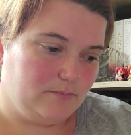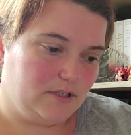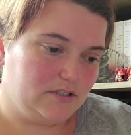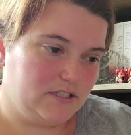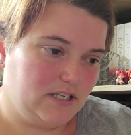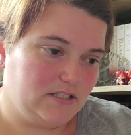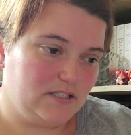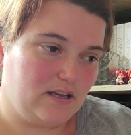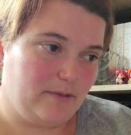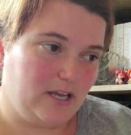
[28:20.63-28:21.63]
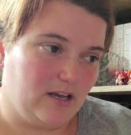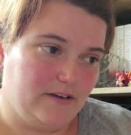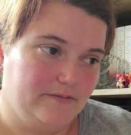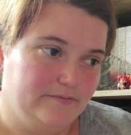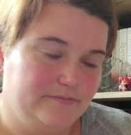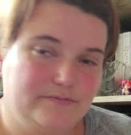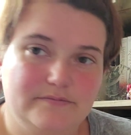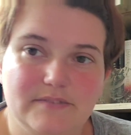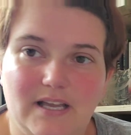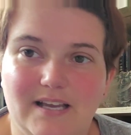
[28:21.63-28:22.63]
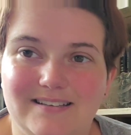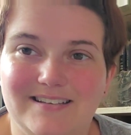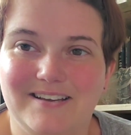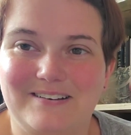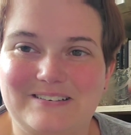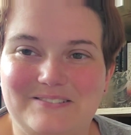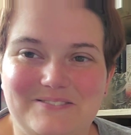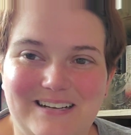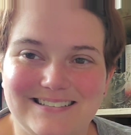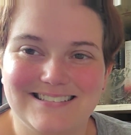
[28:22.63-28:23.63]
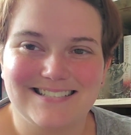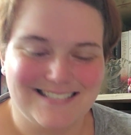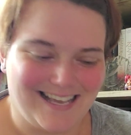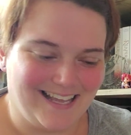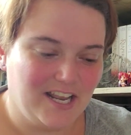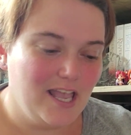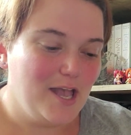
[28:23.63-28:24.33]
a demigod. Like, I don't know how else to say it.